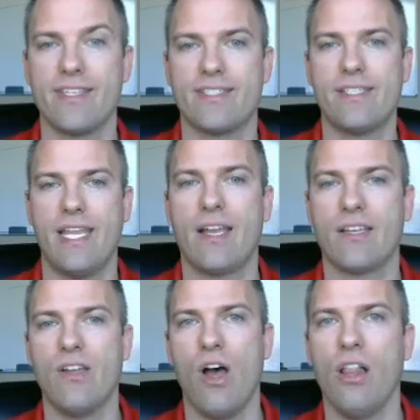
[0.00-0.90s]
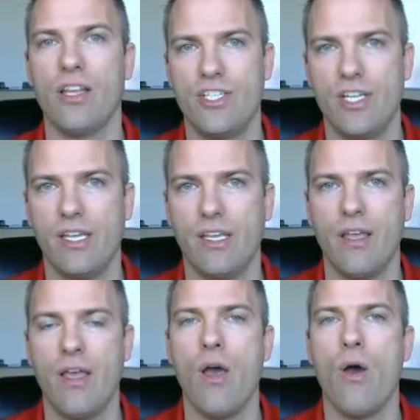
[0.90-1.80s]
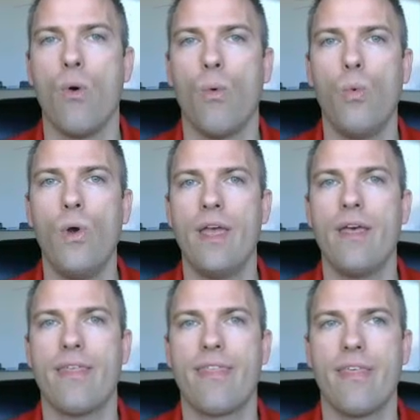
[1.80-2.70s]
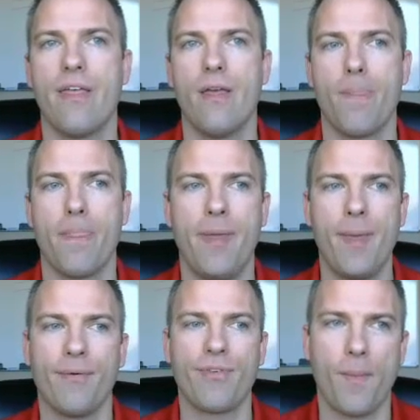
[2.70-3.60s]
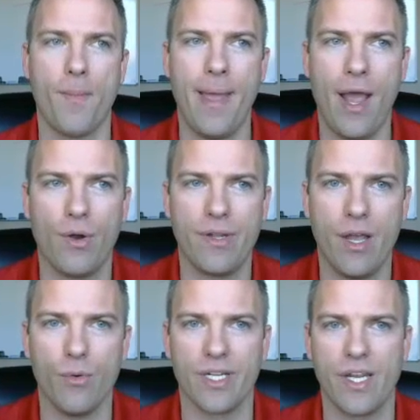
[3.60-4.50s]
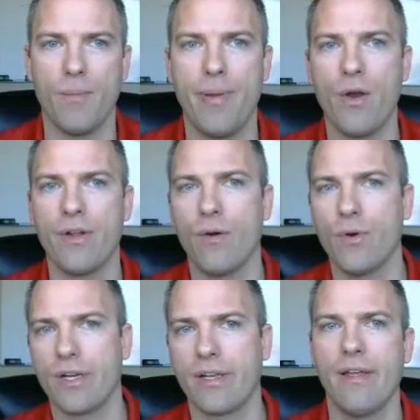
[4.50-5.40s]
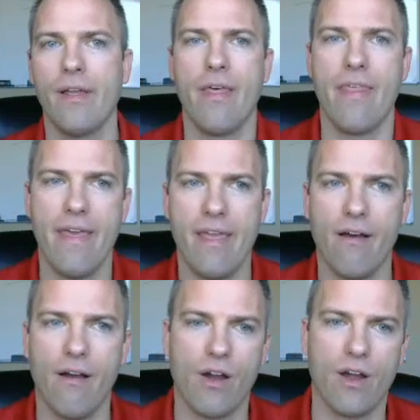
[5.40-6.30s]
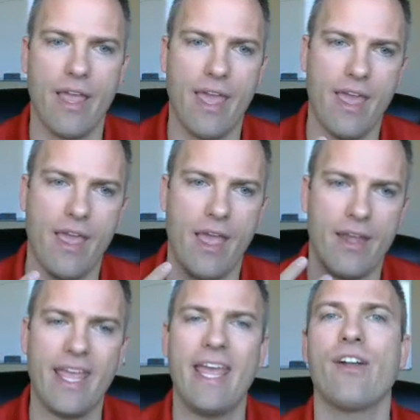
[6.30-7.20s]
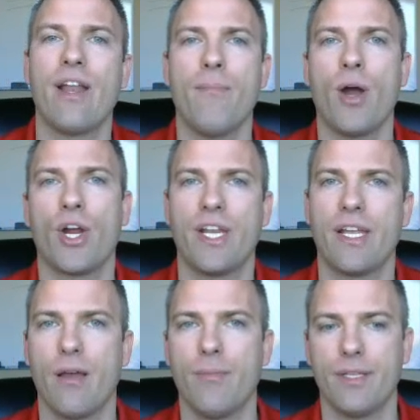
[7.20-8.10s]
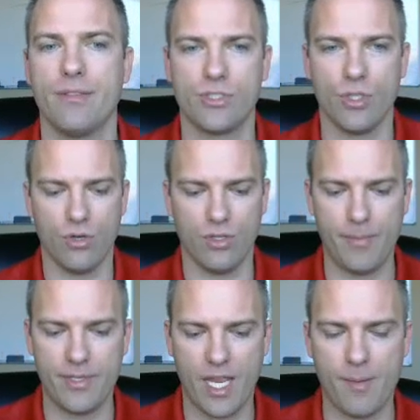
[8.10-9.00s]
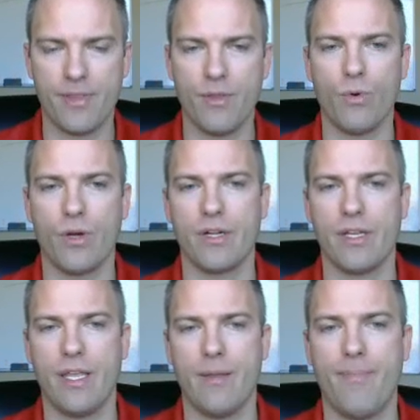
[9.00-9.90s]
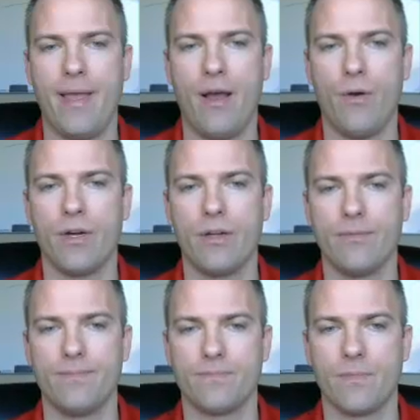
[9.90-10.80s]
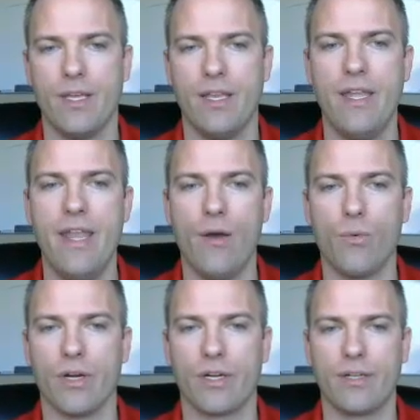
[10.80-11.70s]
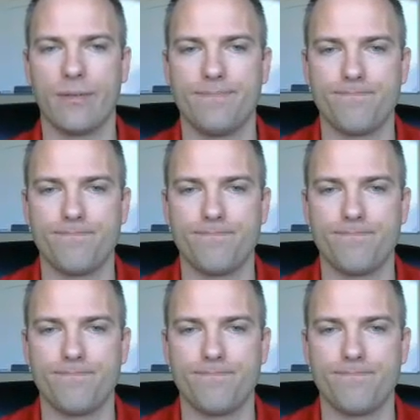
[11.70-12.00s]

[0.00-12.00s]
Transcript: this technology with people from Empower Network. Now Empower Network, they are an internet marketing company. So let me type in the word Empower Network.